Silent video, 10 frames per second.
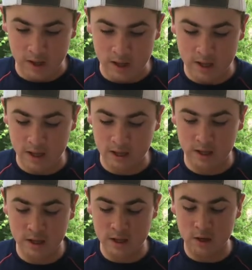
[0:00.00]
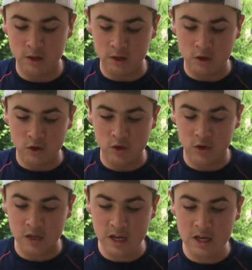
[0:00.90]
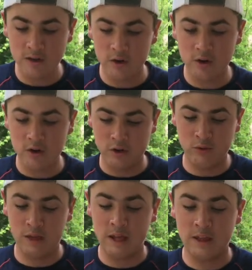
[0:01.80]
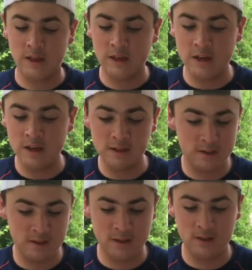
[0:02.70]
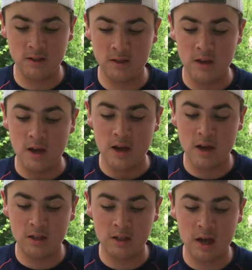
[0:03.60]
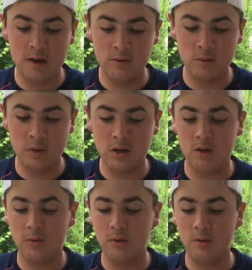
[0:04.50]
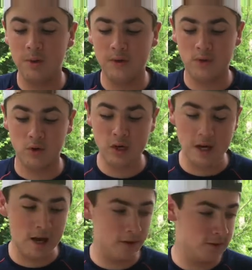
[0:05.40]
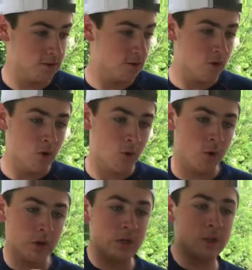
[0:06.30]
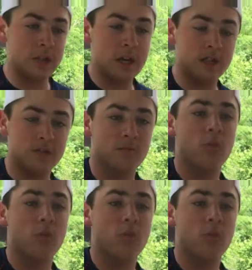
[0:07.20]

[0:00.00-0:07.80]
And then you can either do it like this and have them in a little bit of a greenhouse, or you can take some